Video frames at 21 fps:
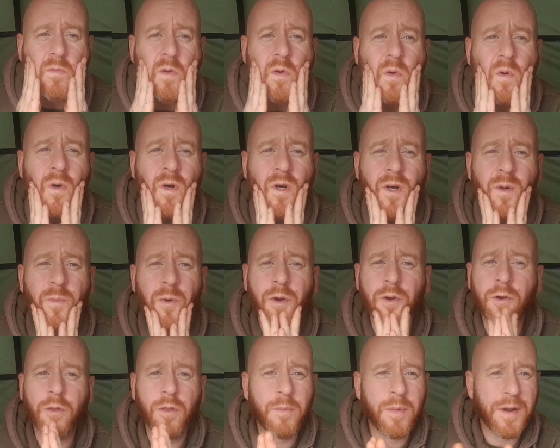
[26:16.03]
put
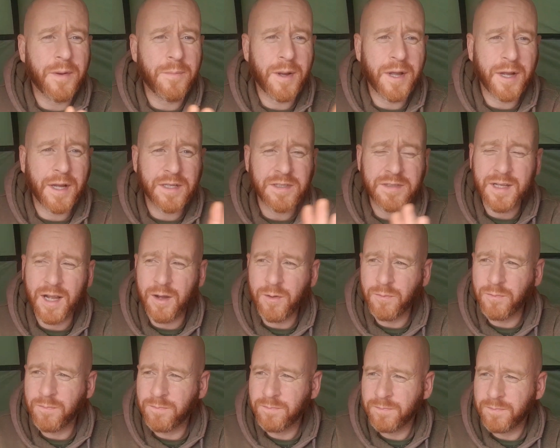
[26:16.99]
another bed of maggots
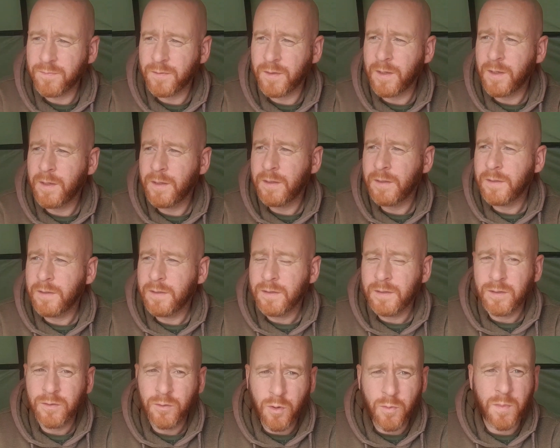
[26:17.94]
down,
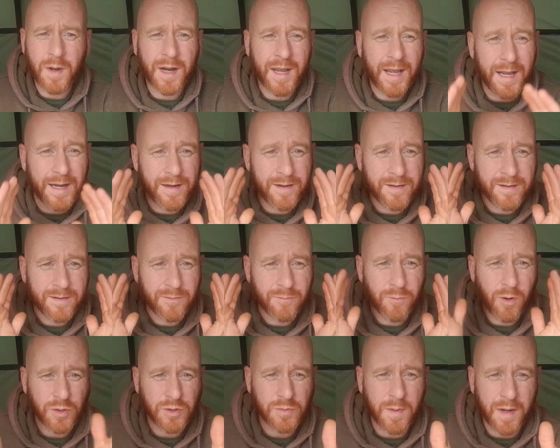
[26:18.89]
come back in,
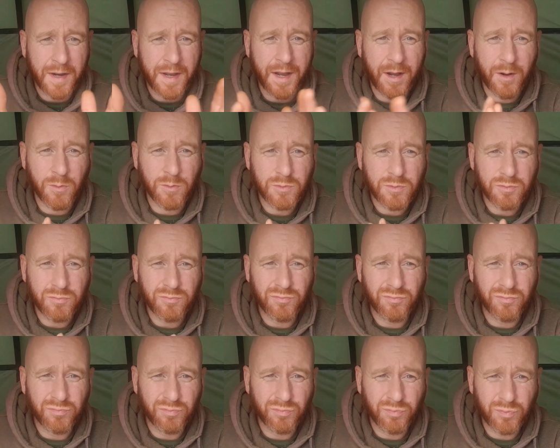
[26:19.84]
rods back out,
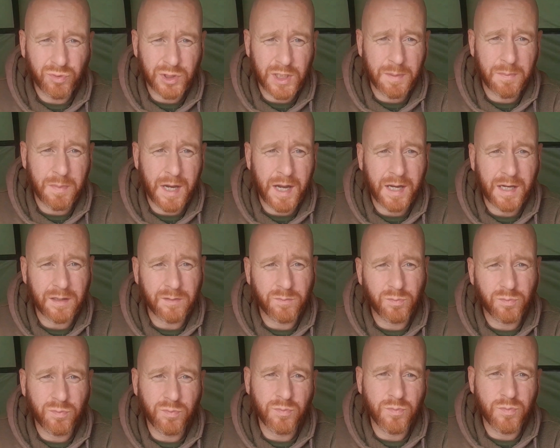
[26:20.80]
sit back,
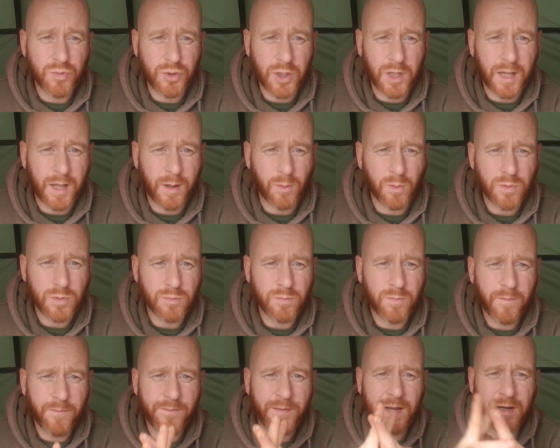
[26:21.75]
chill out.
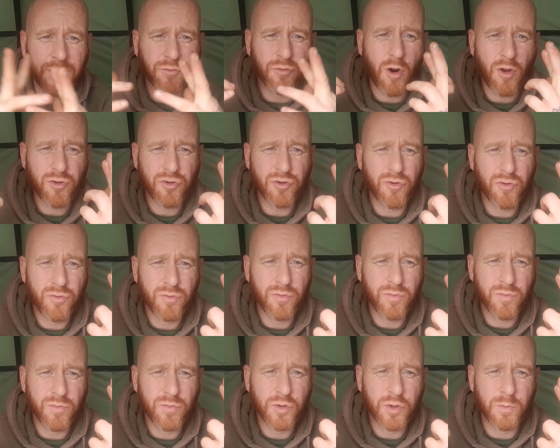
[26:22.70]
Fingers crossed,
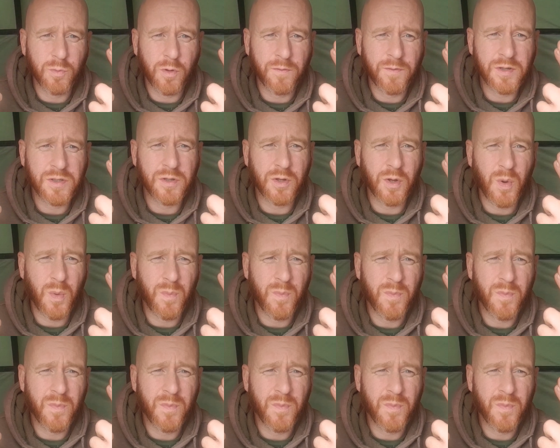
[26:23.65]
some more fish to come.